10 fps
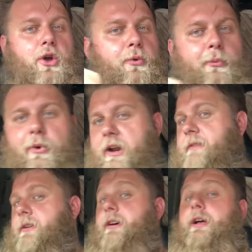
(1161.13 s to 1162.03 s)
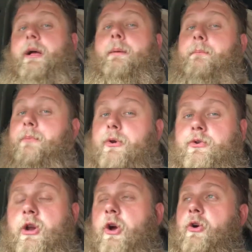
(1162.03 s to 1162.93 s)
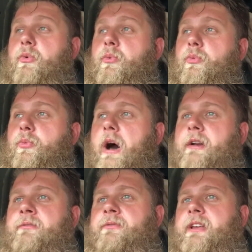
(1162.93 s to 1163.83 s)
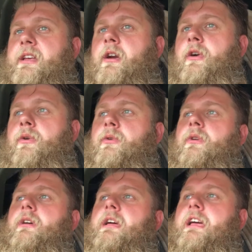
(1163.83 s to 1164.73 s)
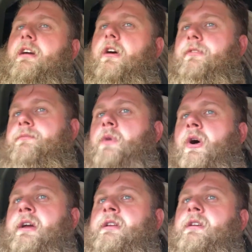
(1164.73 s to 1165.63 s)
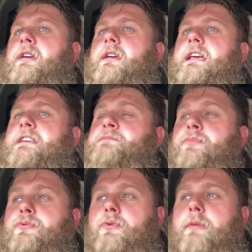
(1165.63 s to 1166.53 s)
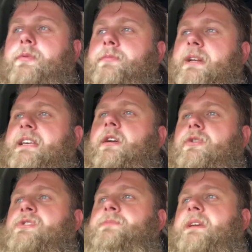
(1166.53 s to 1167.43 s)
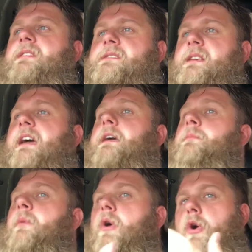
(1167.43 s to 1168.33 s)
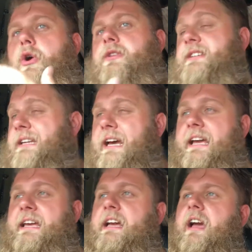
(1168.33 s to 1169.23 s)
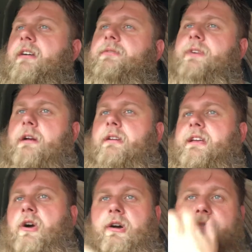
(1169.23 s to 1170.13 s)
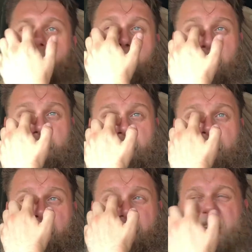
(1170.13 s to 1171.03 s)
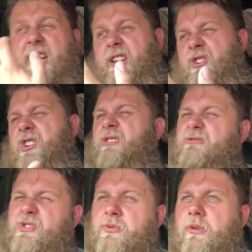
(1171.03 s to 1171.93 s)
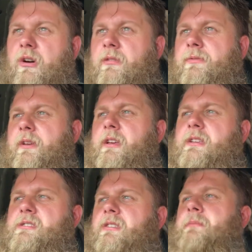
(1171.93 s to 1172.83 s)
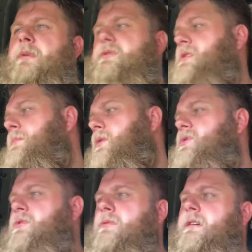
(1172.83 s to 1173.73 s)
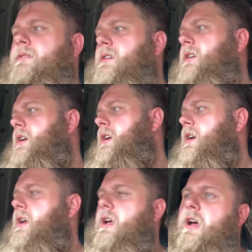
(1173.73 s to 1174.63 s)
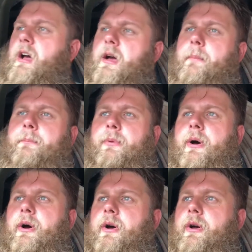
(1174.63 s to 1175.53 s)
whatever, but no one video of mine is probably going to be the same. Today, very kind of emotional-ish, sort of. It's not the most emotional ever, but